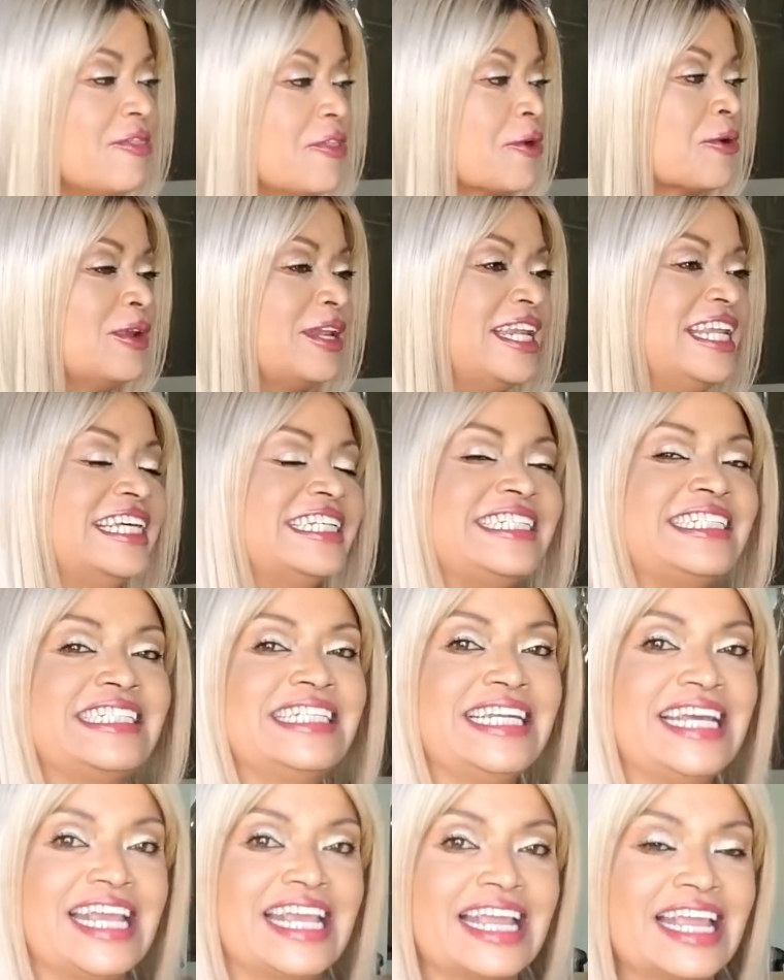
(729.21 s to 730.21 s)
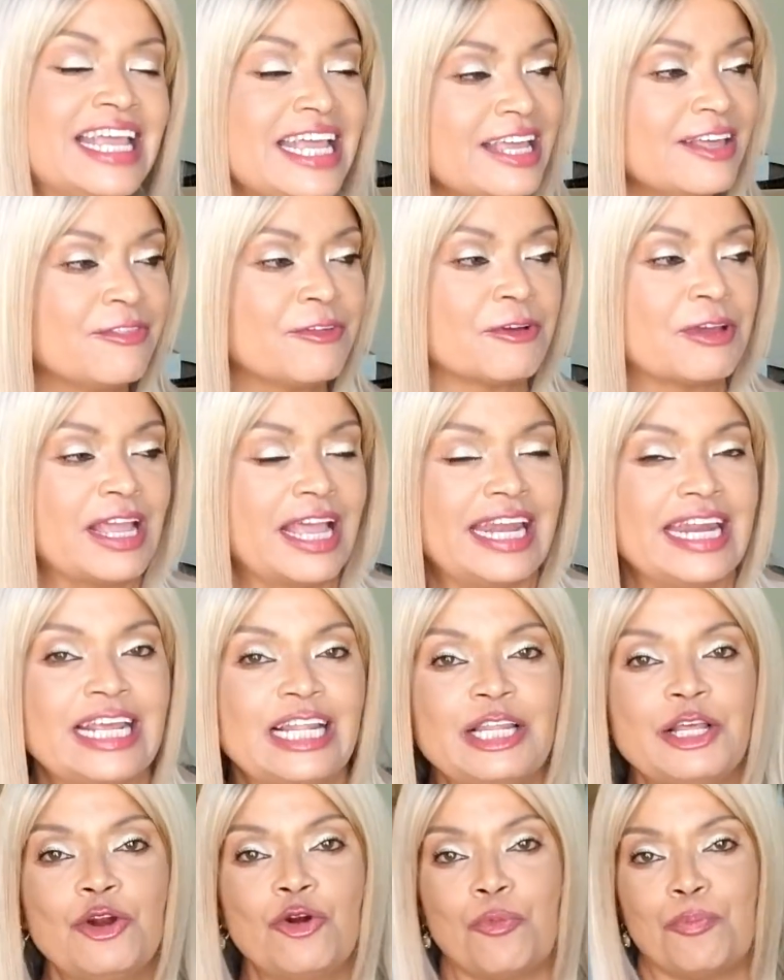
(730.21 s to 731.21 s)
They're listening. They're getting
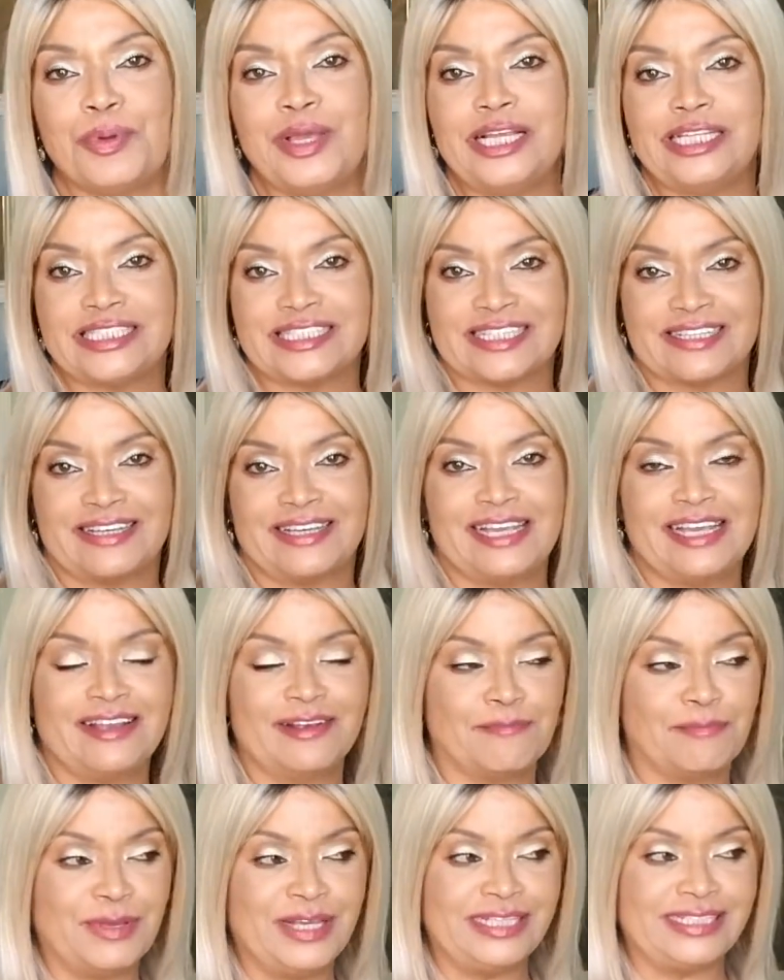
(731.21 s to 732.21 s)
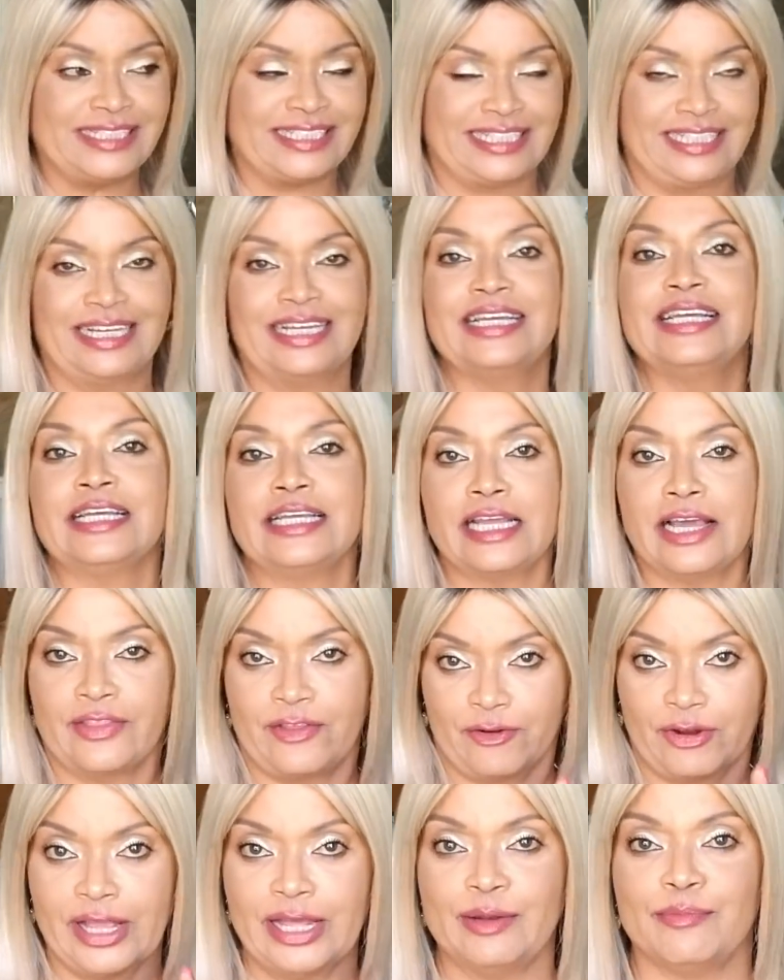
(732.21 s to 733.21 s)
little pizza here, pizza. Yeah,
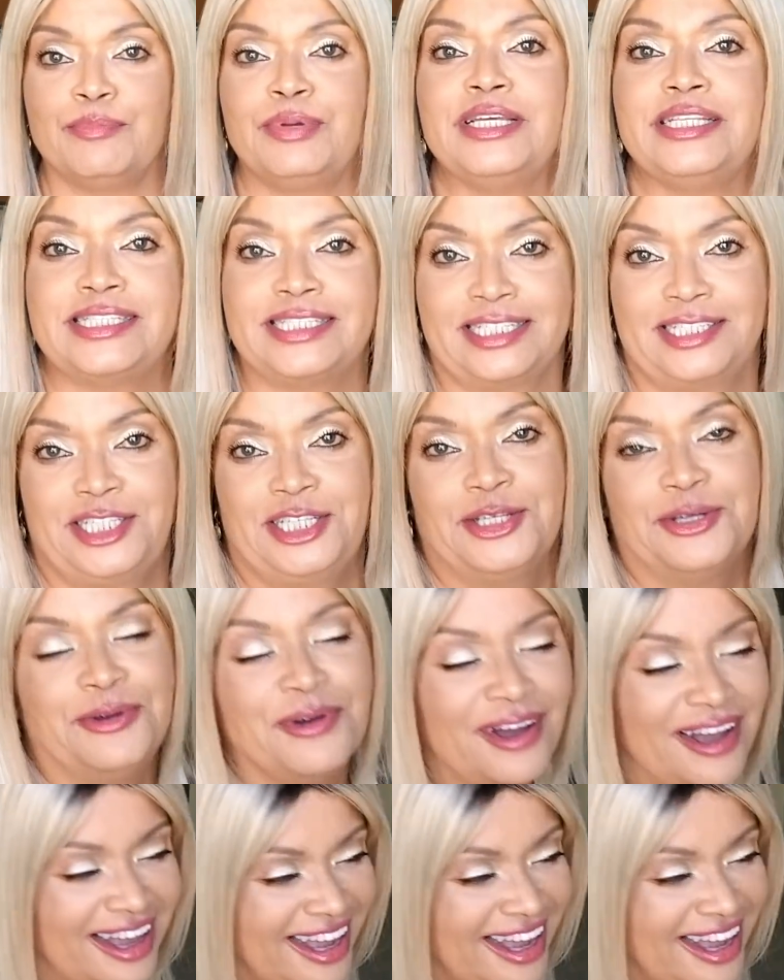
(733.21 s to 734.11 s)
they're getting pizza too.